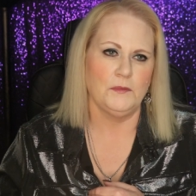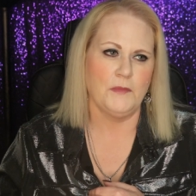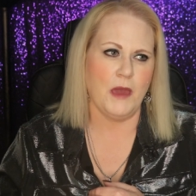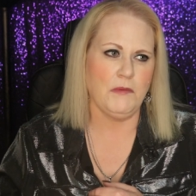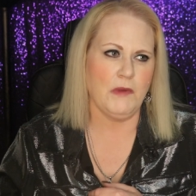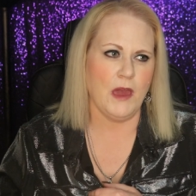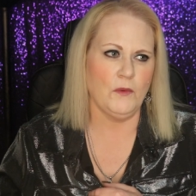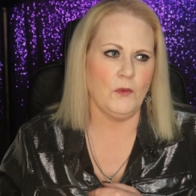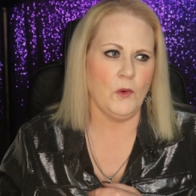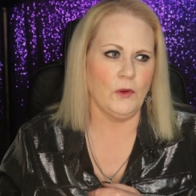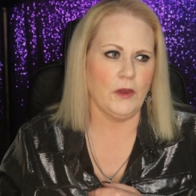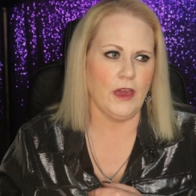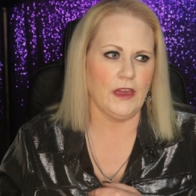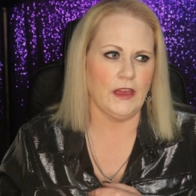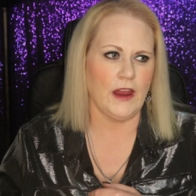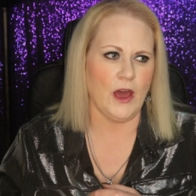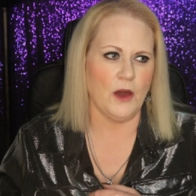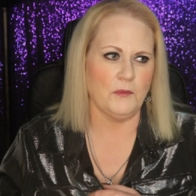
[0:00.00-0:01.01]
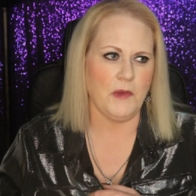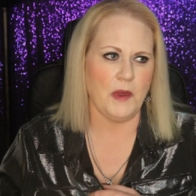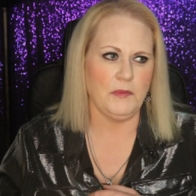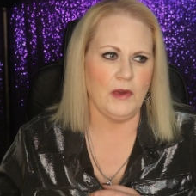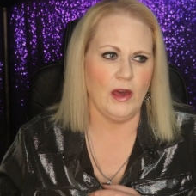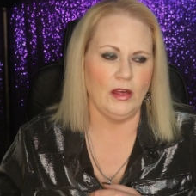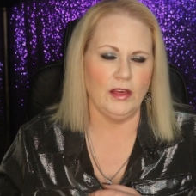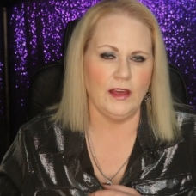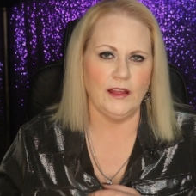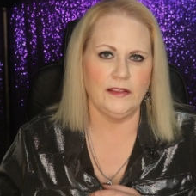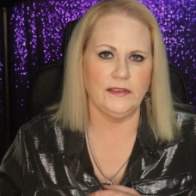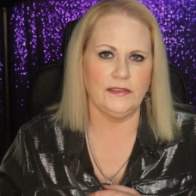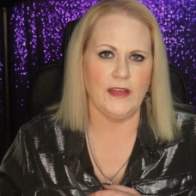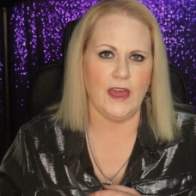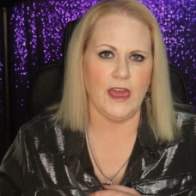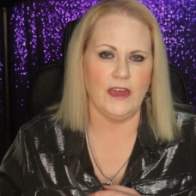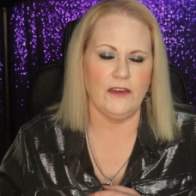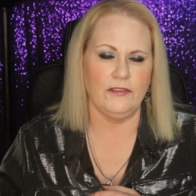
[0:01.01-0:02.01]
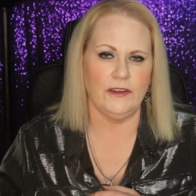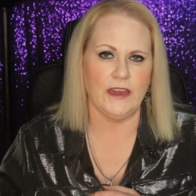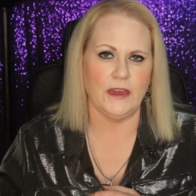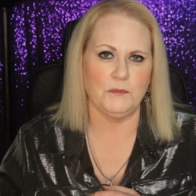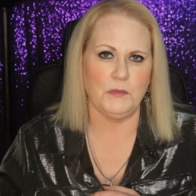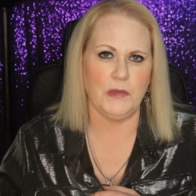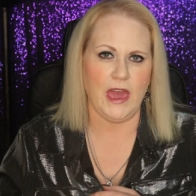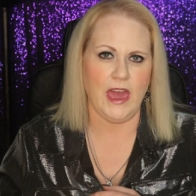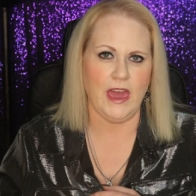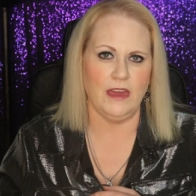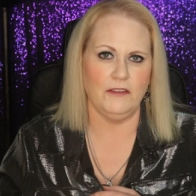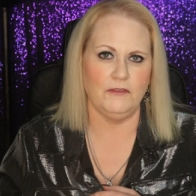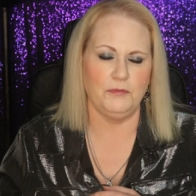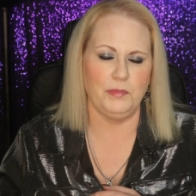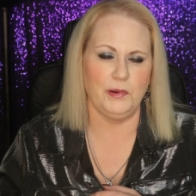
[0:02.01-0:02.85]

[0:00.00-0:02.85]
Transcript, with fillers: Maybe I won't kick it out. Maybe I'll let it stay if it can behave.